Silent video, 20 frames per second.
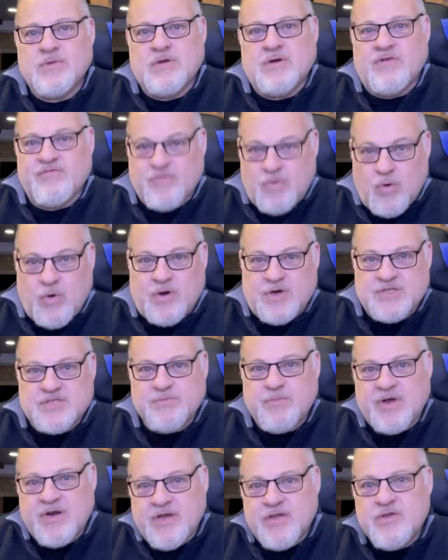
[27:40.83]
of
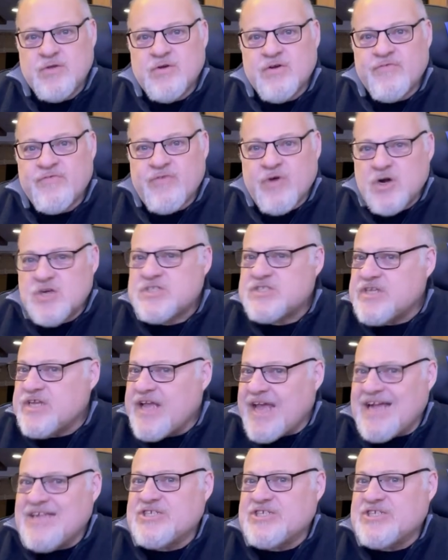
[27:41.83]
course, but a university